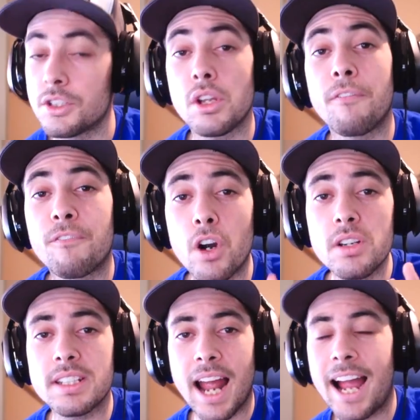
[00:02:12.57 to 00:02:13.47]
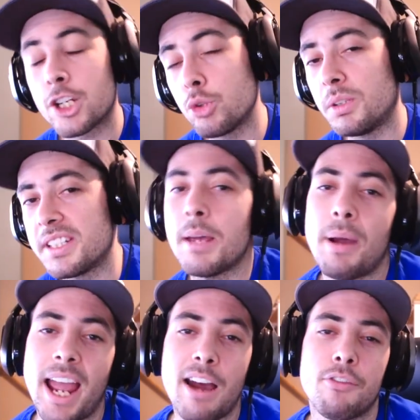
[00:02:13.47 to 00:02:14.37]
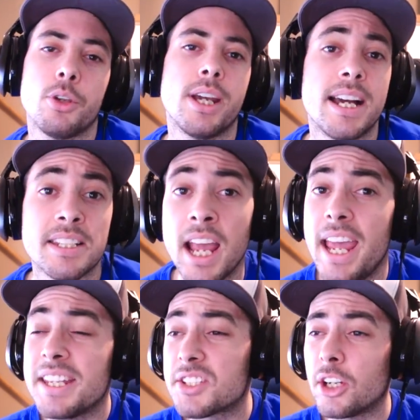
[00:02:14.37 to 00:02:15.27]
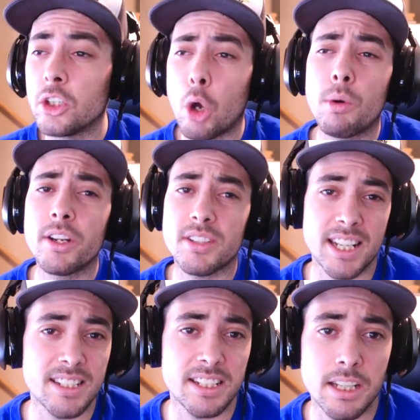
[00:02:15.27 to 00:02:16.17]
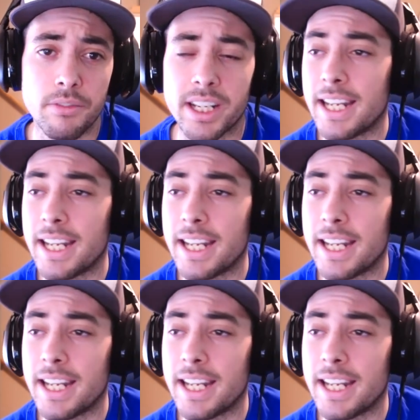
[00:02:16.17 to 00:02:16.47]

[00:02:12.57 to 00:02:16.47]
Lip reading: So the first actual tip I have for you guys is to lower your sensitivity.